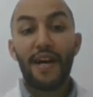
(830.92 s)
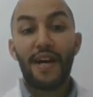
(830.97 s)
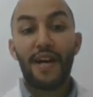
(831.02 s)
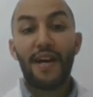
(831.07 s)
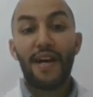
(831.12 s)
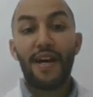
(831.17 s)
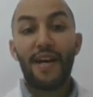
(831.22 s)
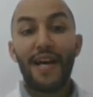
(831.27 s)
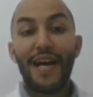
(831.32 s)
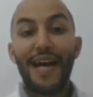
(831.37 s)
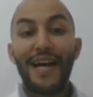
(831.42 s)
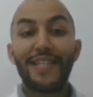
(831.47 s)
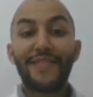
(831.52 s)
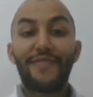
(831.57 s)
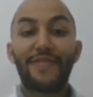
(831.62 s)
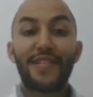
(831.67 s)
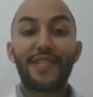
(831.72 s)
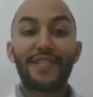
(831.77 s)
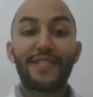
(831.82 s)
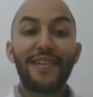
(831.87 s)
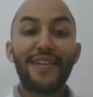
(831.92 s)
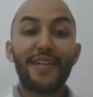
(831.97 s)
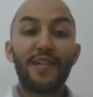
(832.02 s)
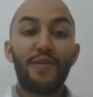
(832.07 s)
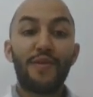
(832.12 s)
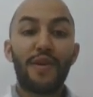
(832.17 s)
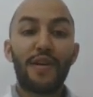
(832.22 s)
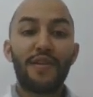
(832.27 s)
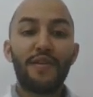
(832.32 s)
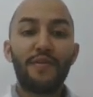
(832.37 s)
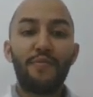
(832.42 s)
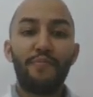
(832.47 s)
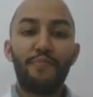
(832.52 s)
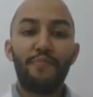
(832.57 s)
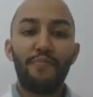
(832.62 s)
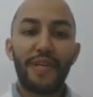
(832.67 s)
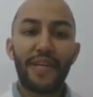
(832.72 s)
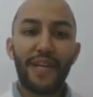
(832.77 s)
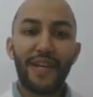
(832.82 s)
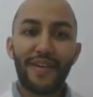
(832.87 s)
and for the second one,
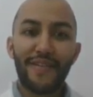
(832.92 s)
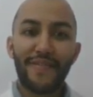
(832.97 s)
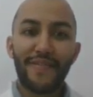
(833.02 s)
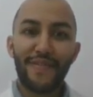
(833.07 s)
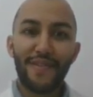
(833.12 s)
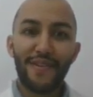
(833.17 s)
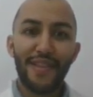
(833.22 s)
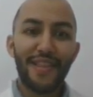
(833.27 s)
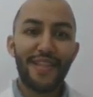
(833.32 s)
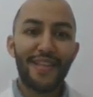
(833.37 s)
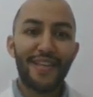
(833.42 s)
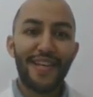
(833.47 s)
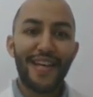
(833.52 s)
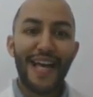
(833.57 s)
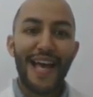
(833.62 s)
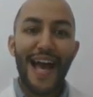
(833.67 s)
be careful,